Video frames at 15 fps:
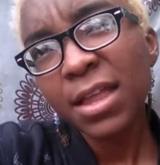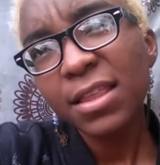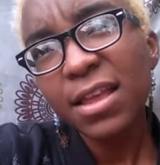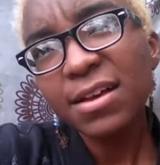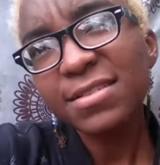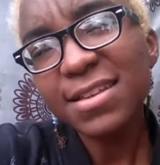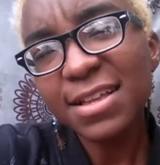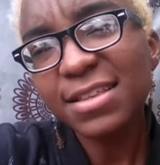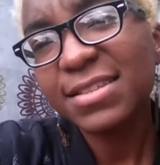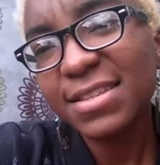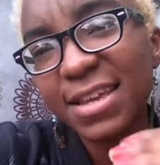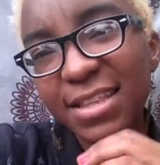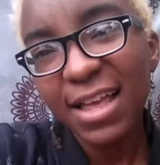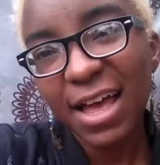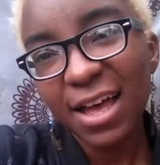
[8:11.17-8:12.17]
Now, it's not to
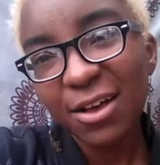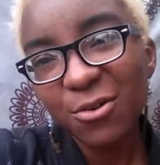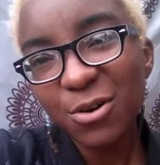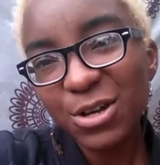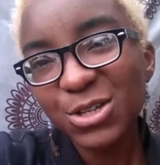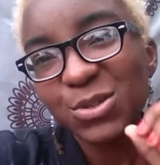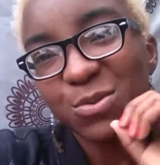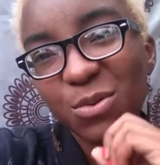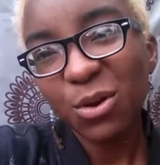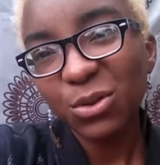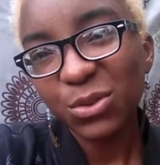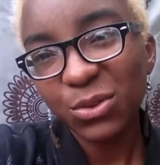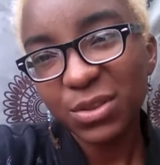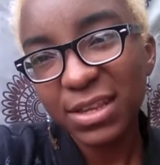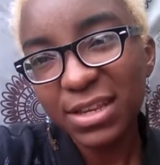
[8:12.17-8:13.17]
say that, of course, you will
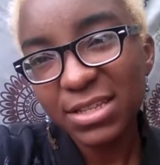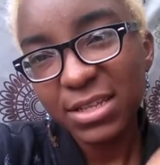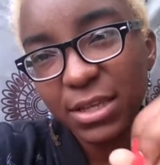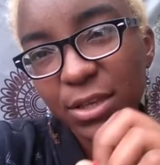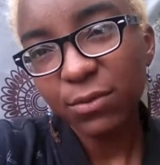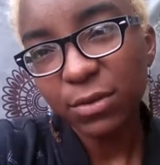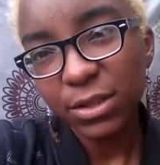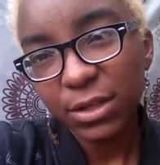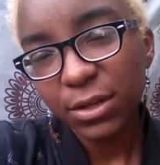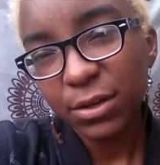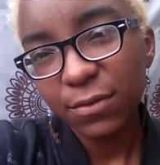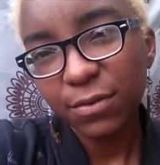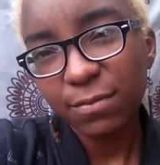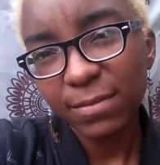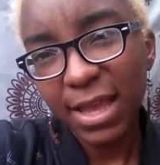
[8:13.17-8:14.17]
go through things and you will
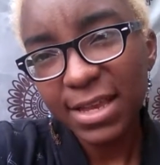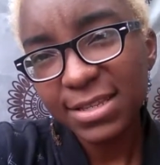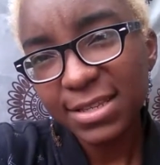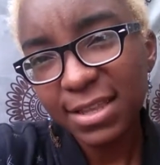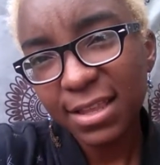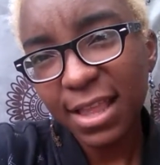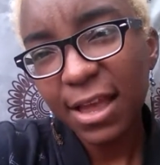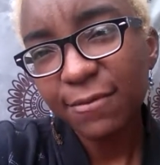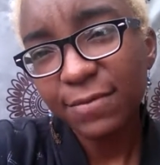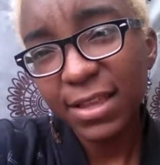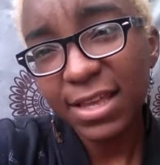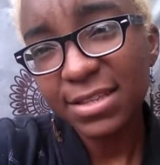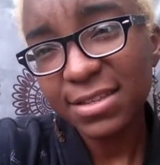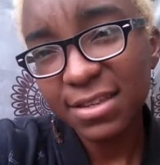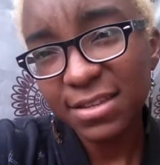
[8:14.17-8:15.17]
learn from life
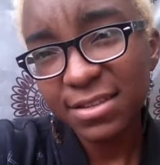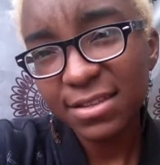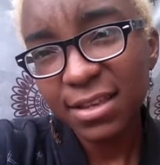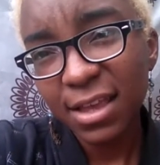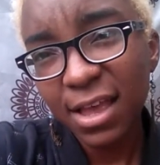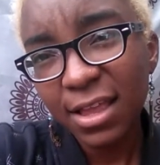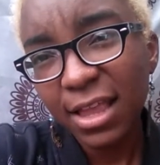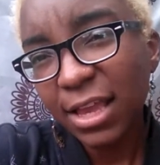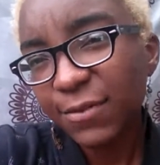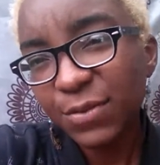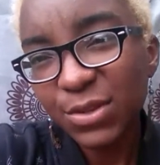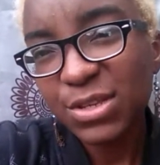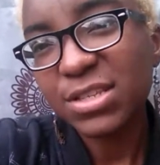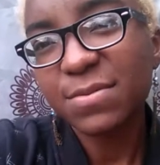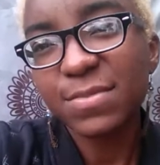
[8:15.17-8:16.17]
lessons. Like, if
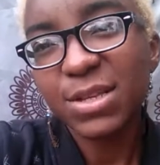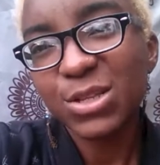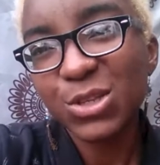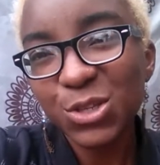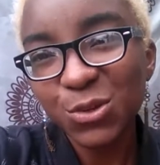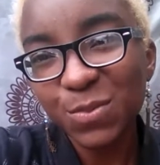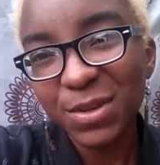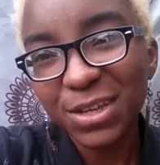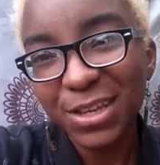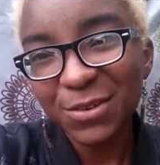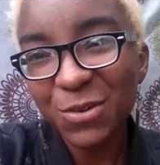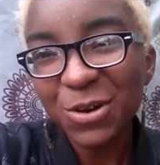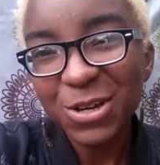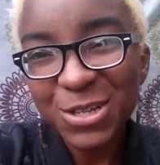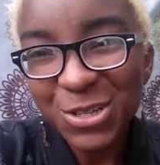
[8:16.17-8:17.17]
you do something stupid,
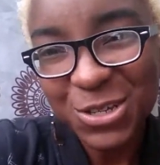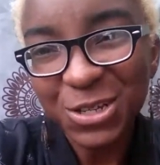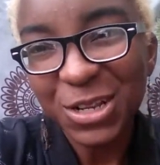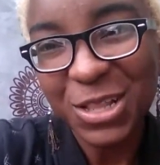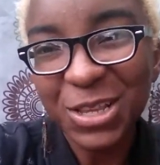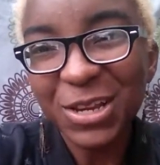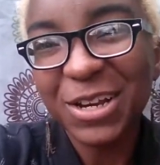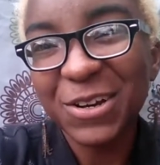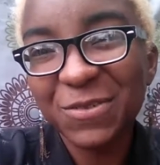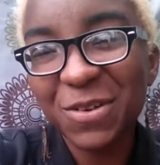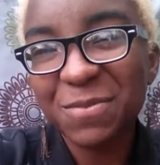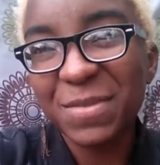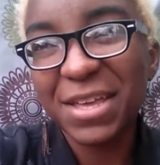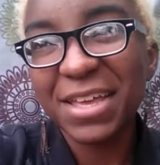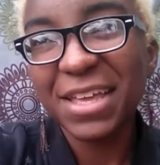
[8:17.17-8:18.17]
of course, you're going to learn
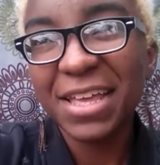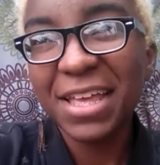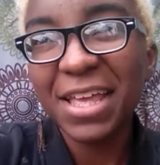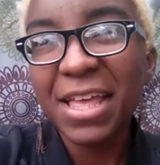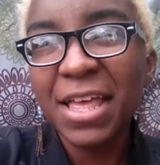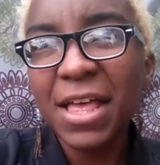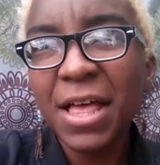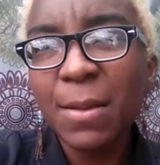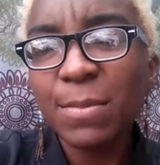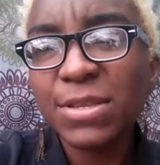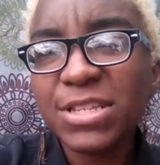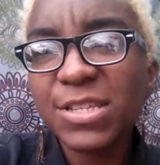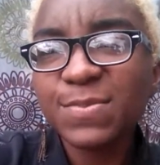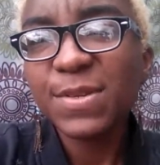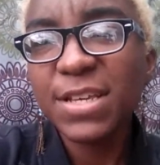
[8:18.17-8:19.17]
from it.
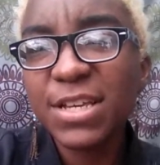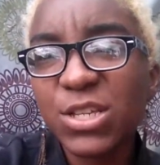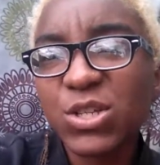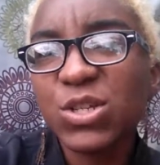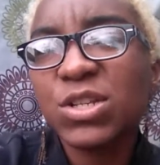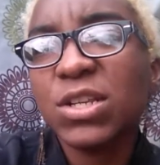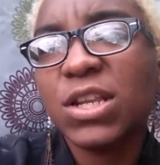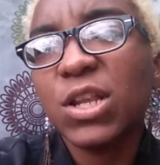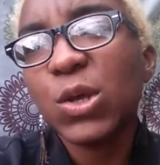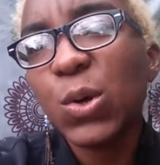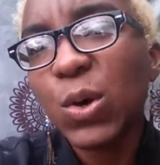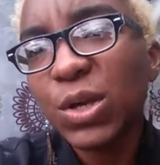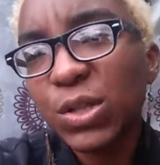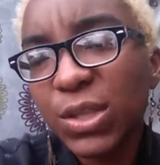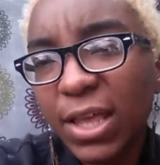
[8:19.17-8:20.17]
But just because you're
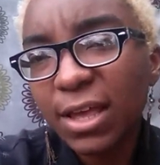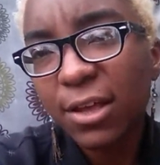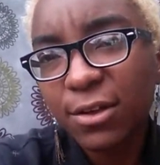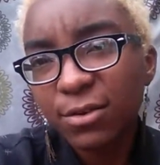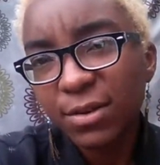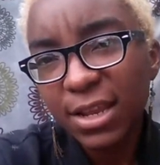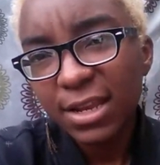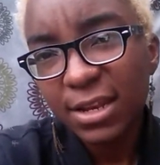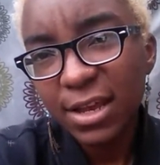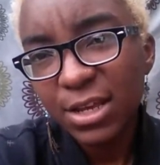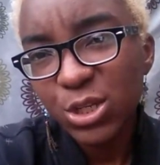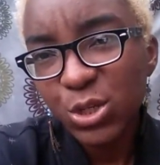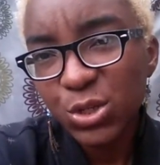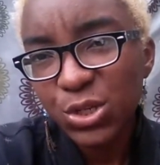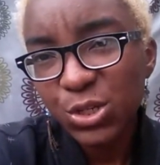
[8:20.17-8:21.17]
going down a
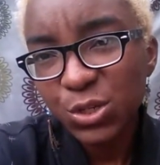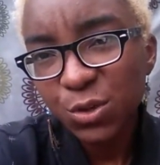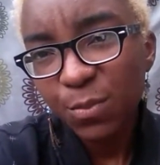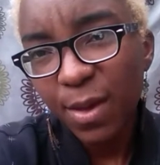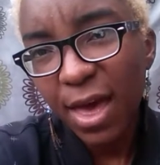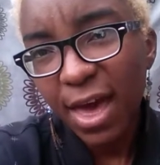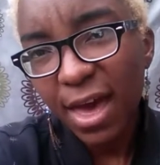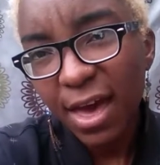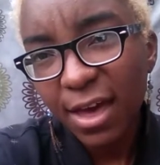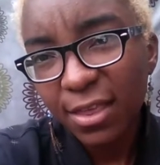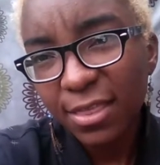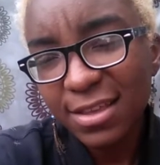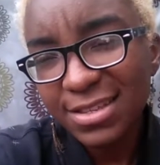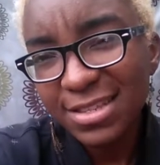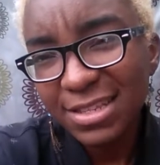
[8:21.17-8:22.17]
non-traditional
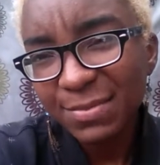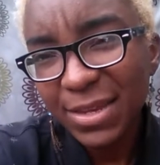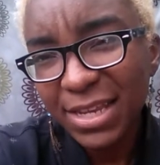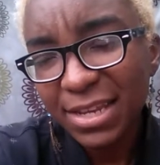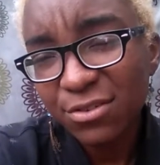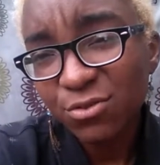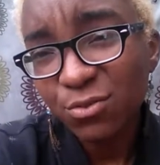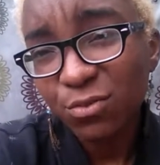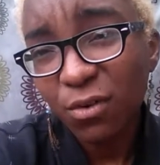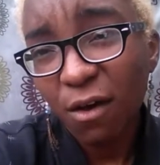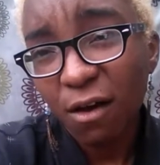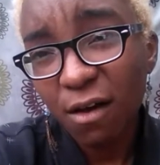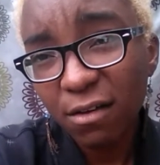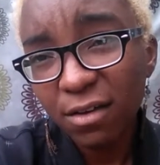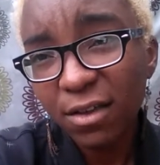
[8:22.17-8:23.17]
path doesn't mean it's
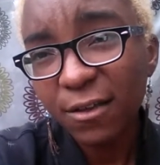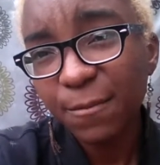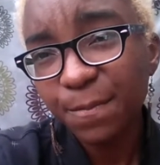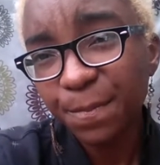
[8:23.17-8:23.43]
wrong.